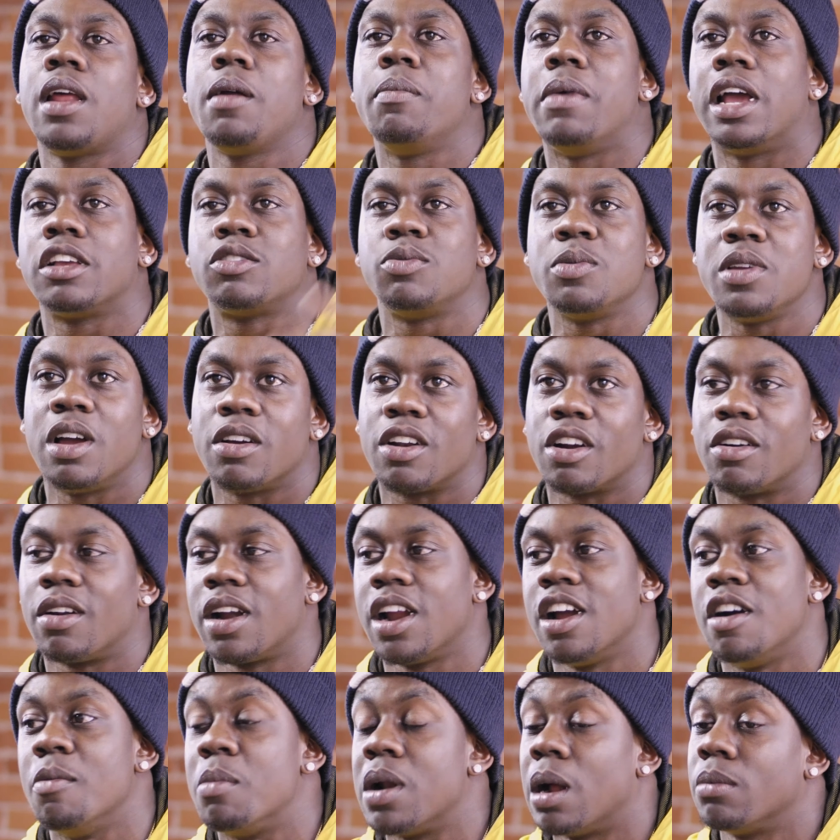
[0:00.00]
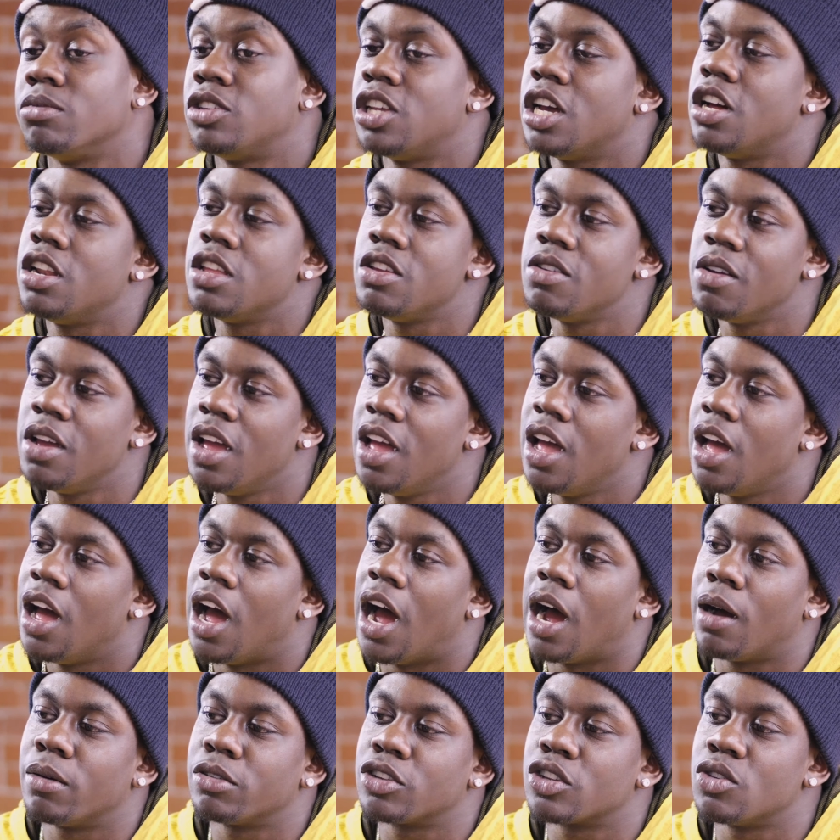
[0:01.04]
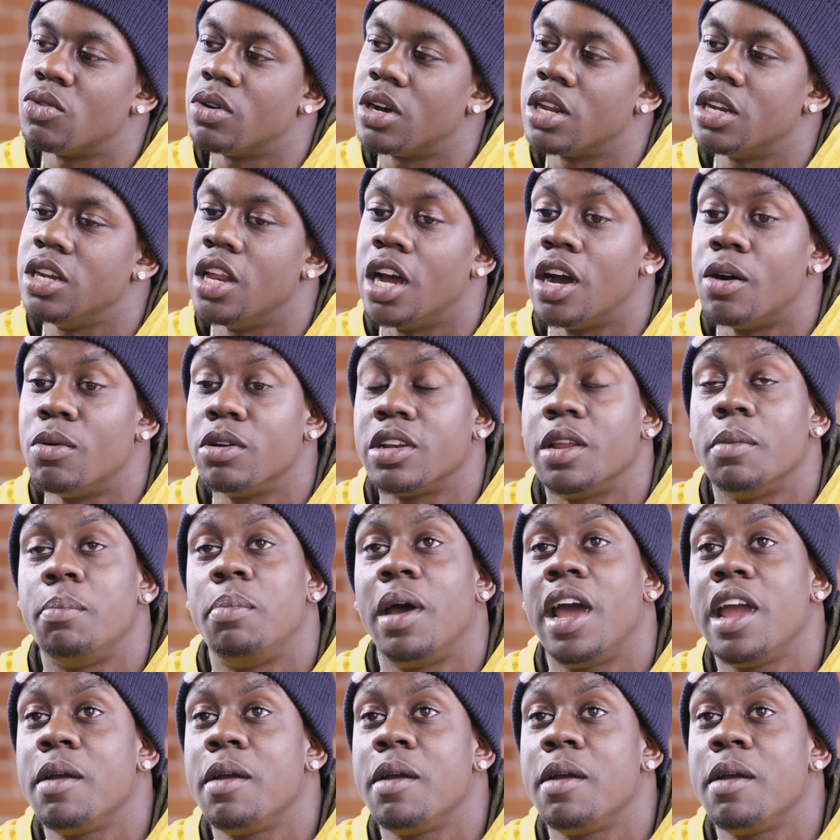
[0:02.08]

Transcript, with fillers: they messed me on the ground, but I'm telling you I was going done with the